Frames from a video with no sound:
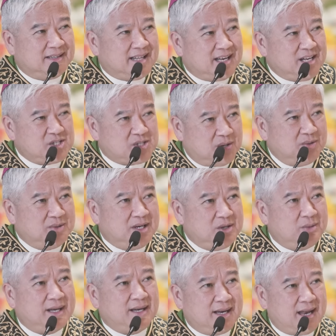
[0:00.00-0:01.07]
There is only
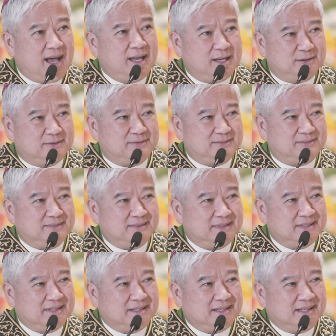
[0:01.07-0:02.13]
one life.
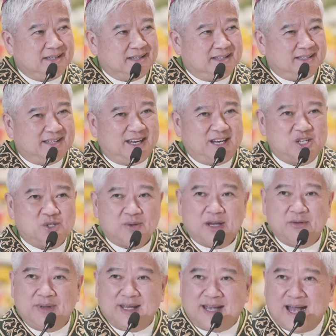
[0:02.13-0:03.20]
That is
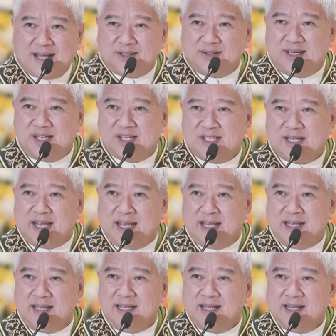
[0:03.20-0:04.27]
why we Catholics
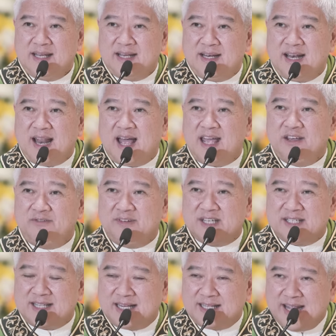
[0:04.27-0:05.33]
say, life
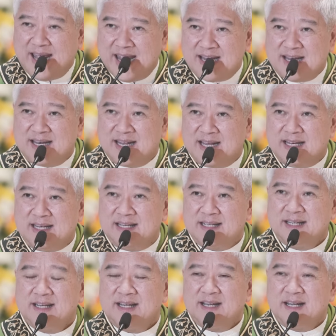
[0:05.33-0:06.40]
is not ended,
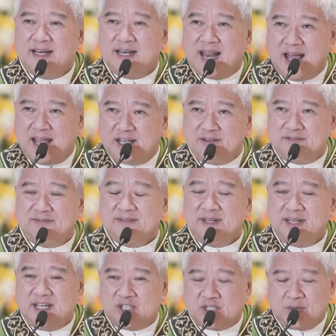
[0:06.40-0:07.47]
life
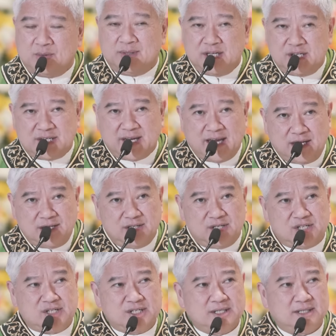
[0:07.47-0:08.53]
is only
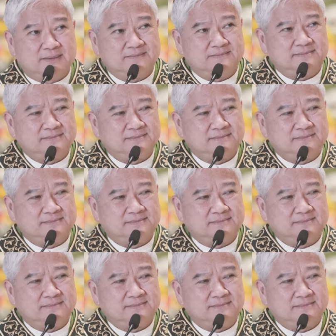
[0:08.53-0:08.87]
changed.